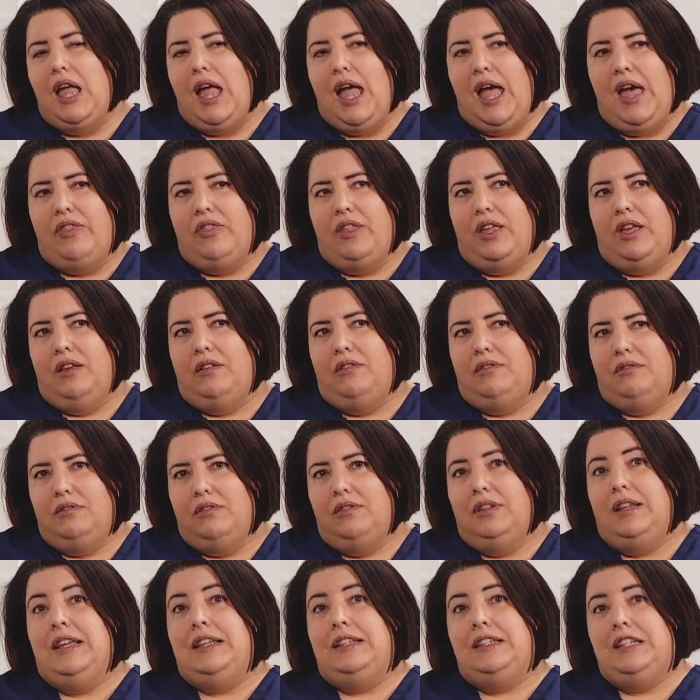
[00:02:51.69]
And then
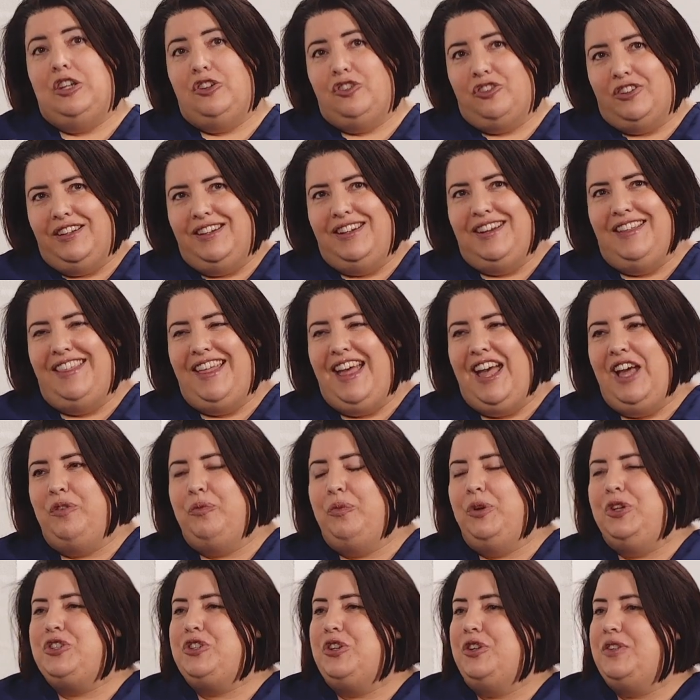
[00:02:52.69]
additionally to that,
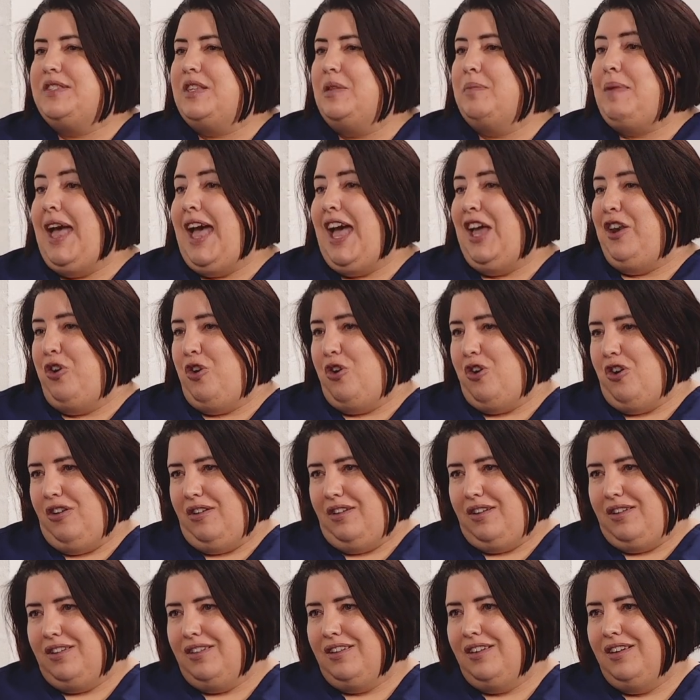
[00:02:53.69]
we do some ad
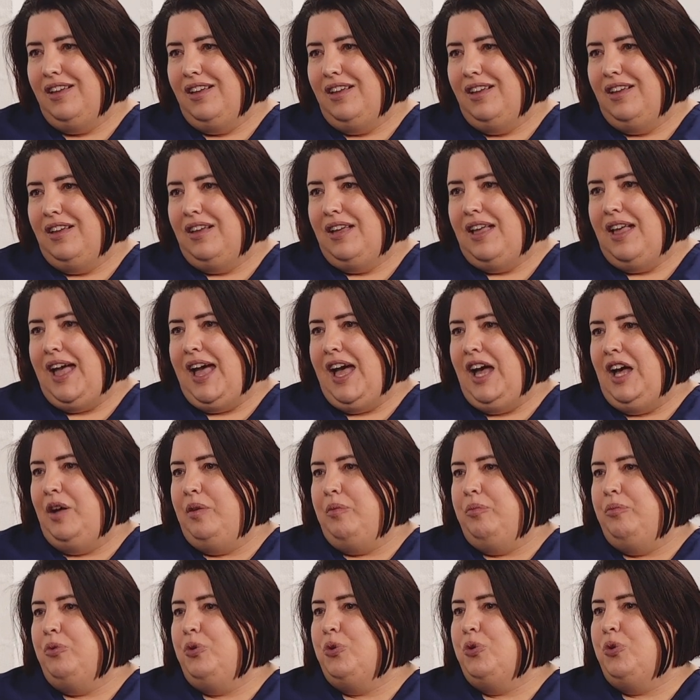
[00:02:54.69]
hoc
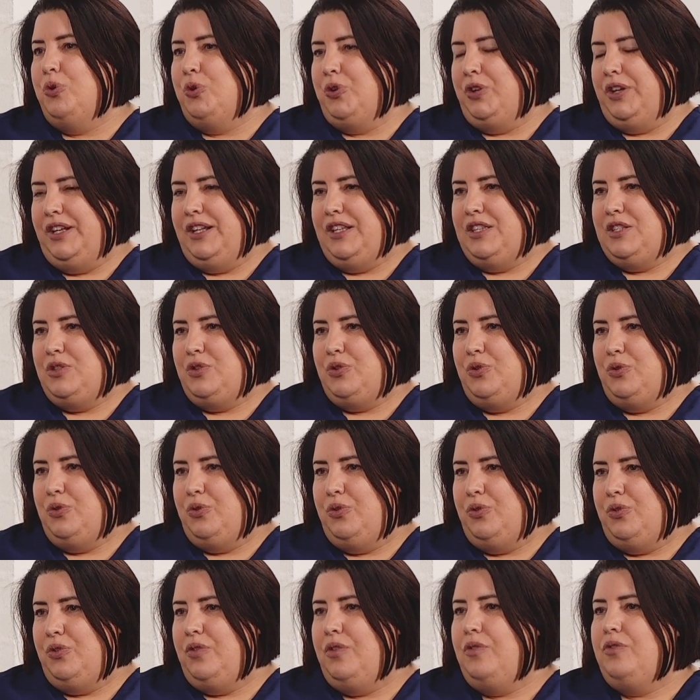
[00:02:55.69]
audits
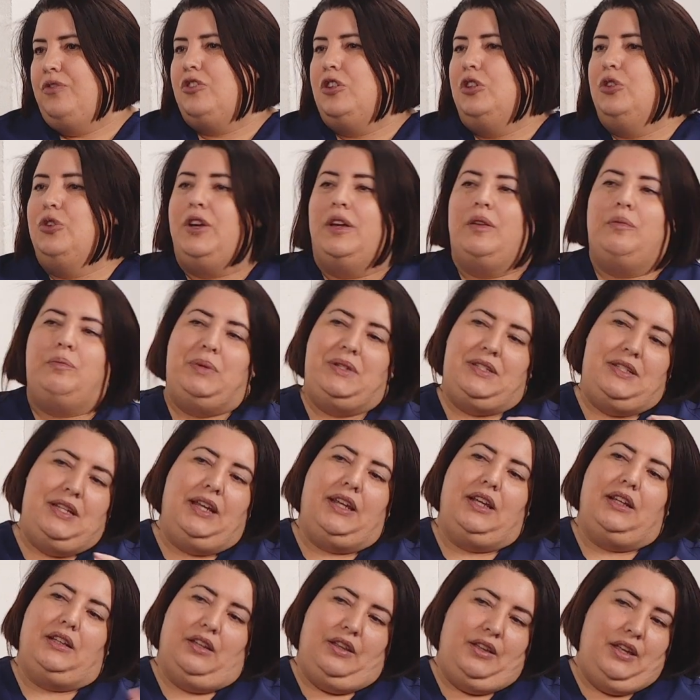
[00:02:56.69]
to look at
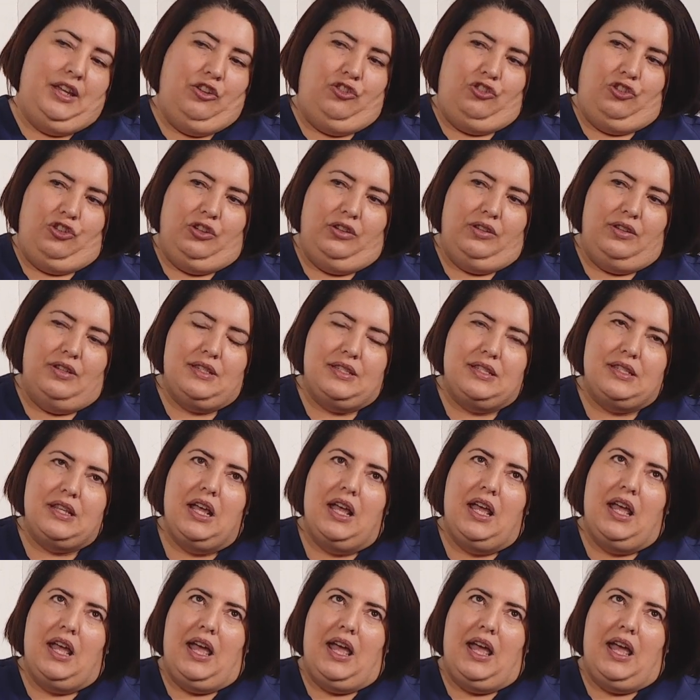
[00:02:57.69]
particular issues.